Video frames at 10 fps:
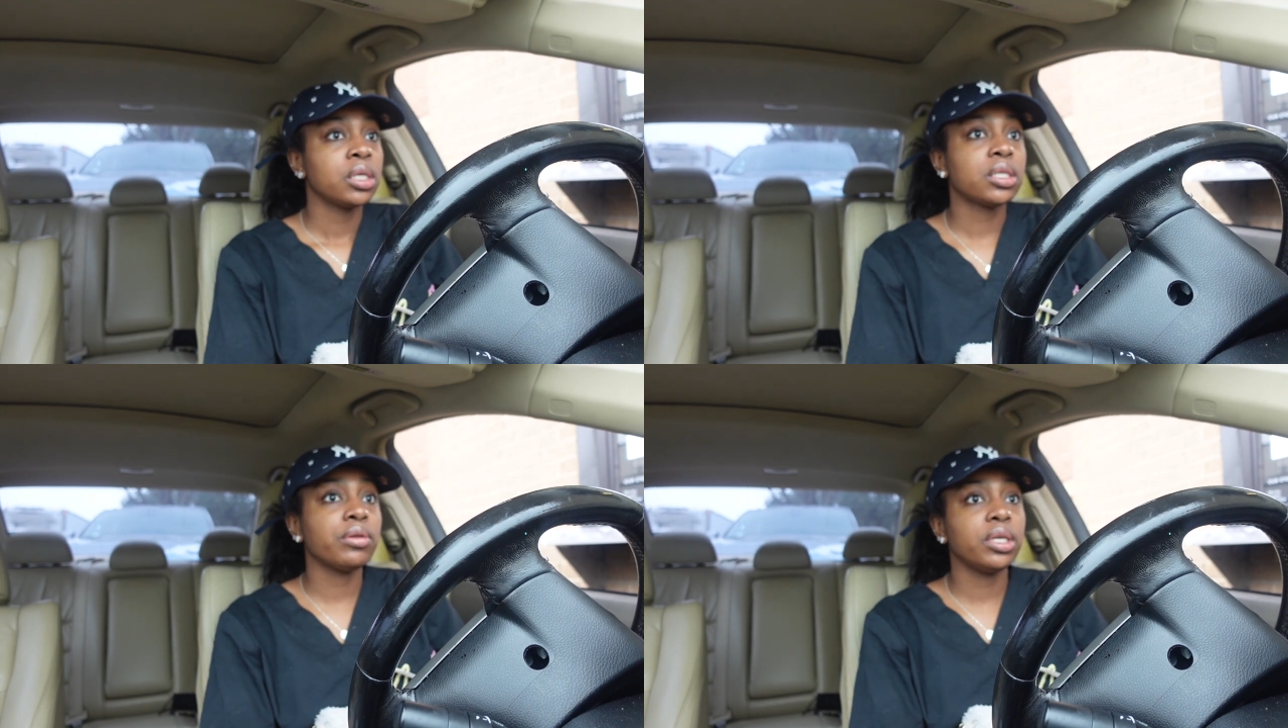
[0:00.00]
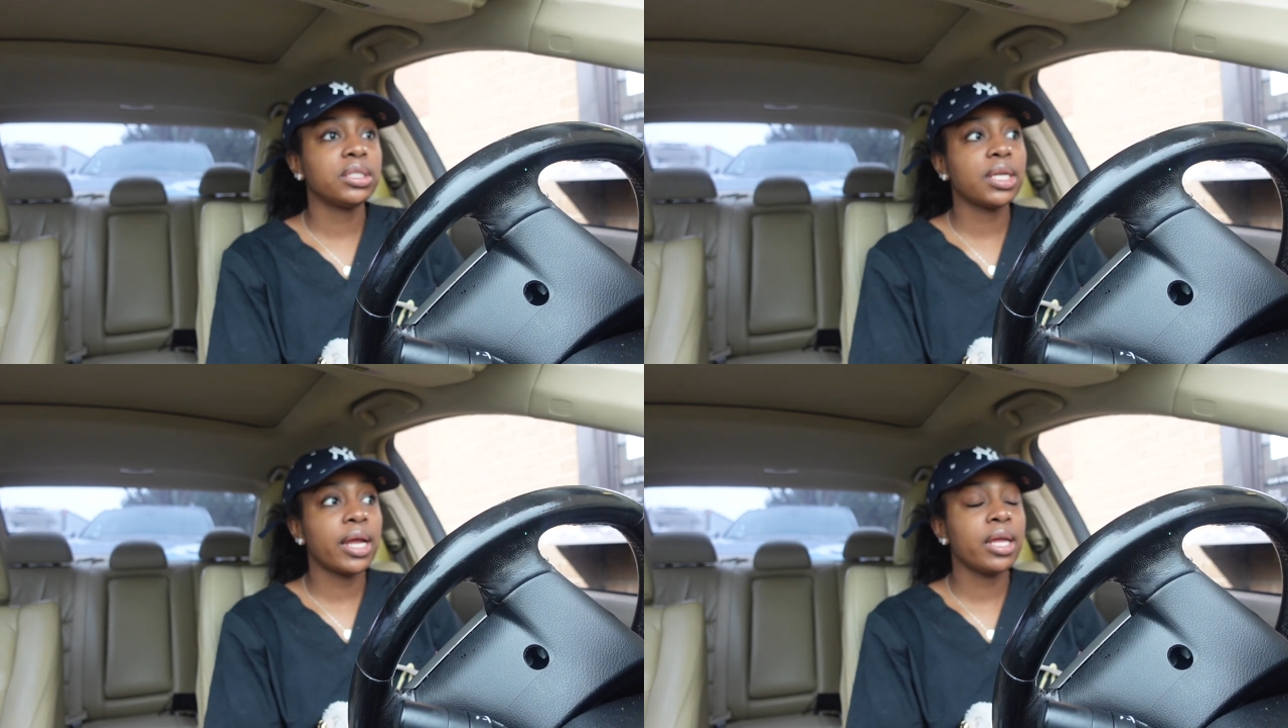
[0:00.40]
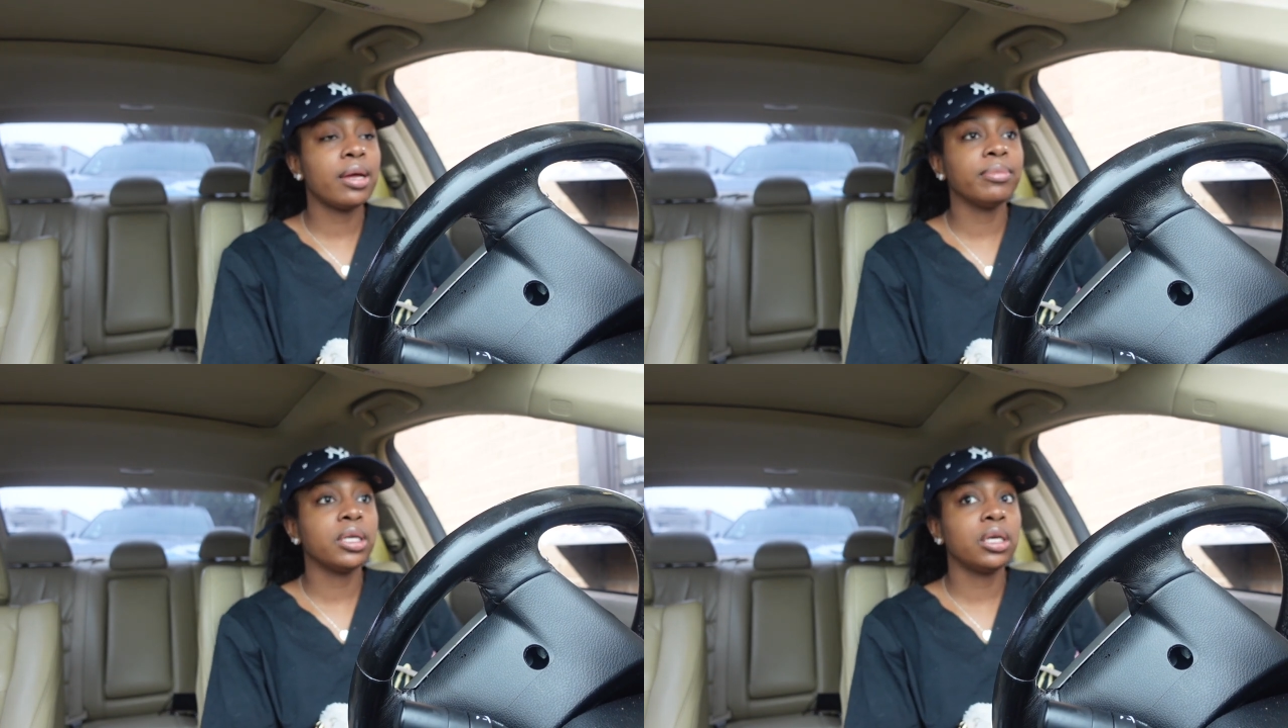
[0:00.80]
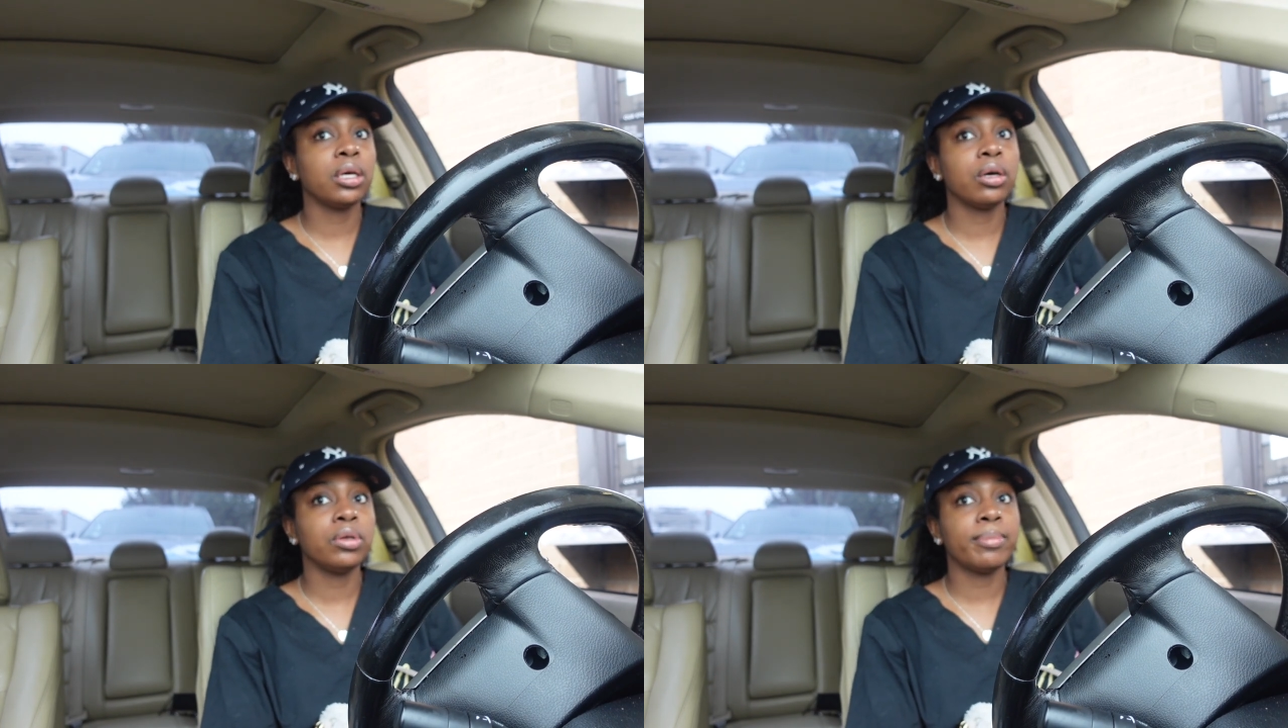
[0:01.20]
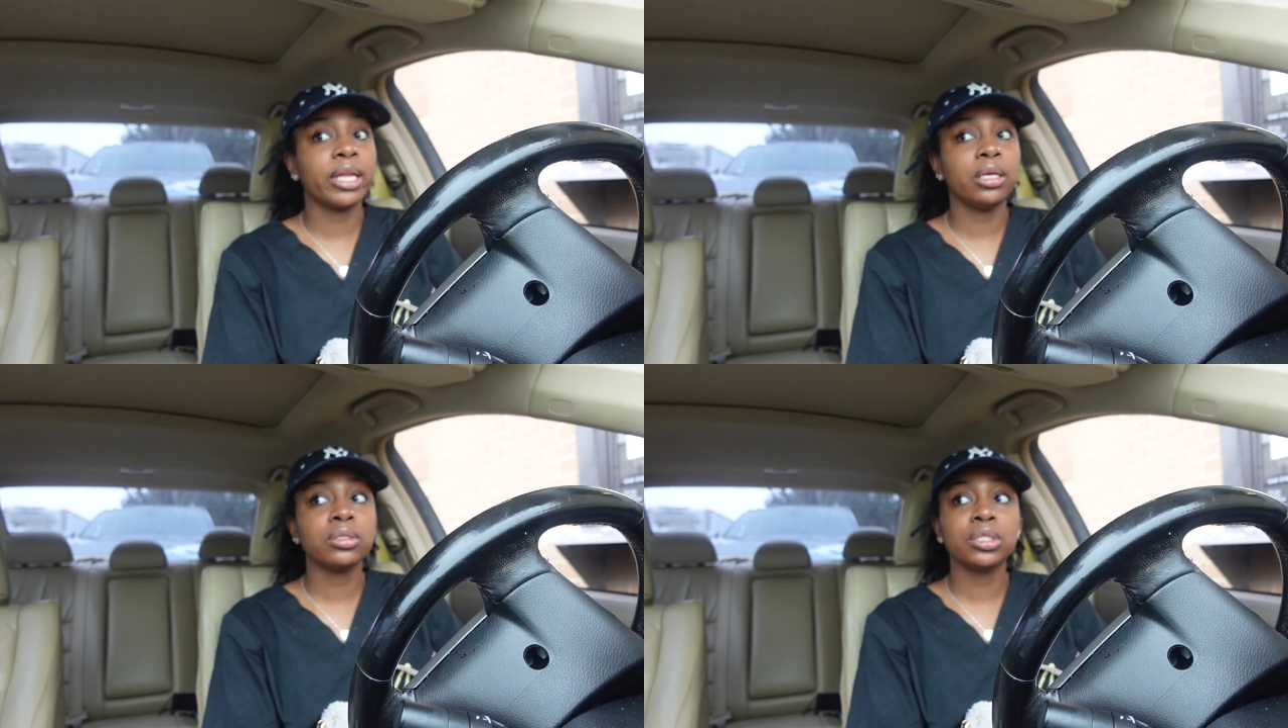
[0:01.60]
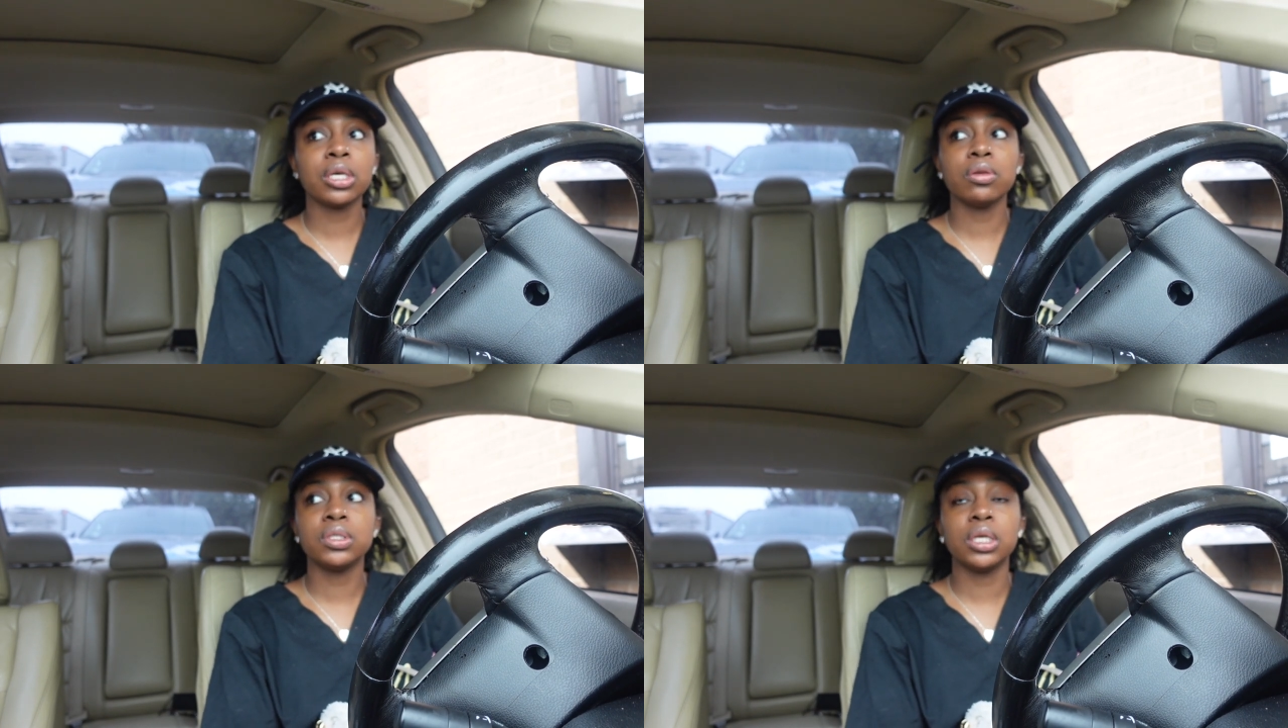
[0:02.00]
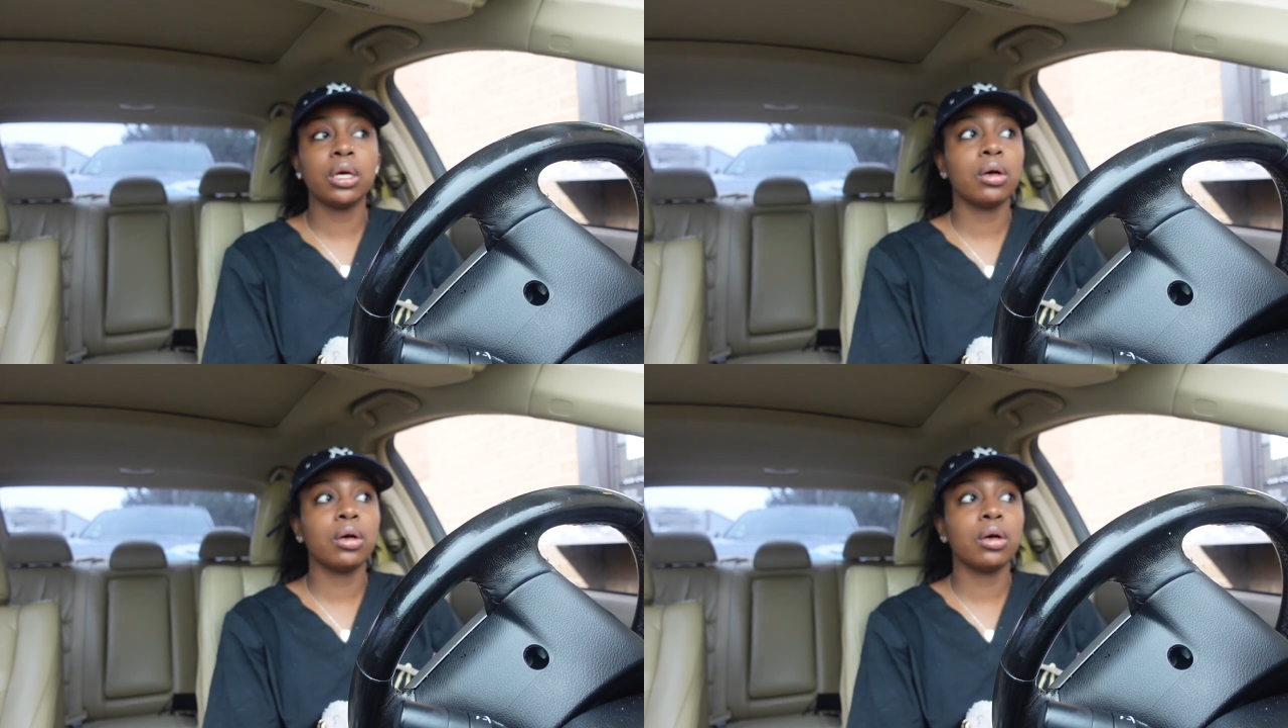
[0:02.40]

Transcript: So, yeah, today I'm going to go get my nails and toes done.